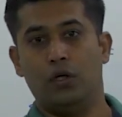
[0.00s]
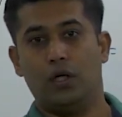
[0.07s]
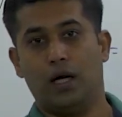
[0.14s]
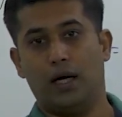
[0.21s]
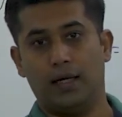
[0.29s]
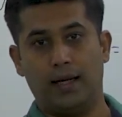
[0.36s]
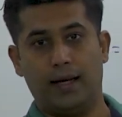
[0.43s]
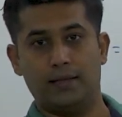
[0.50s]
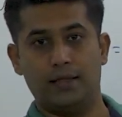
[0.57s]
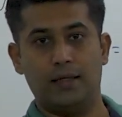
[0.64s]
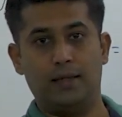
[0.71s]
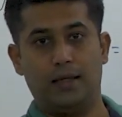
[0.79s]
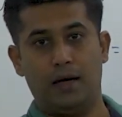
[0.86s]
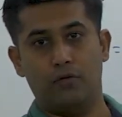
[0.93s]
and cancel
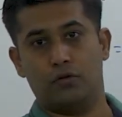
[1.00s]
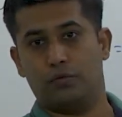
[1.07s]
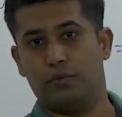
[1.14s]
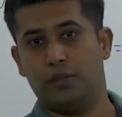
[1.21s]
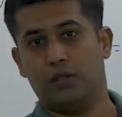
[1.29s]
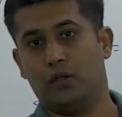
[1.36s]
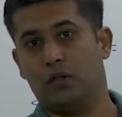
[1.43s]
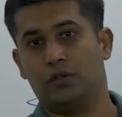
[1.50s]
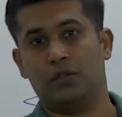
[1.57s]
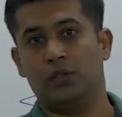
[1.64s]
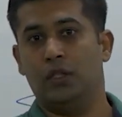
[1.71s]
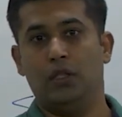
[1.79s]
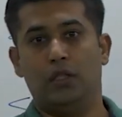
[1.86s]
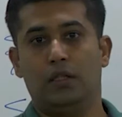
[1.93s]
it out because
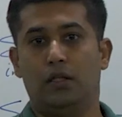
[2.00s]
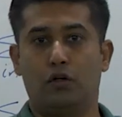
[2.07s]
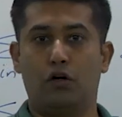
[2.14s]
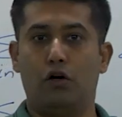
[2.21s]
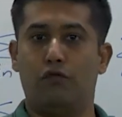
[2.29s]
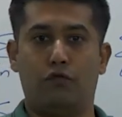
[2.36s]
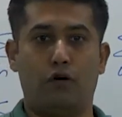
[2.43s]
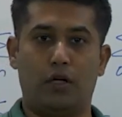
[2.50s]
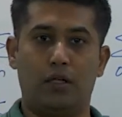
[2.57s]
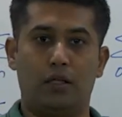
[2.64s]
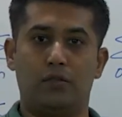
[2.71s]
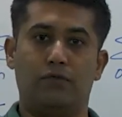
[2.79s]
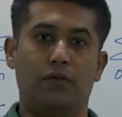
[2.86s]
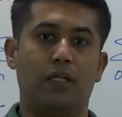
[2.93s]
the rho of water
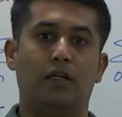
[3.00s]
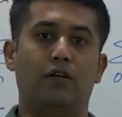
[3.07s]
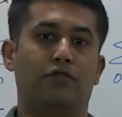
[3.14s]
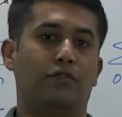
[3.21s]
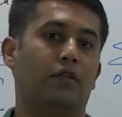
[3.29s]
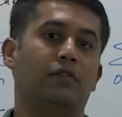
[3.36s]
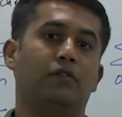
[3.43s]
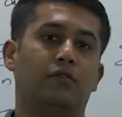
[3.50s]
is very different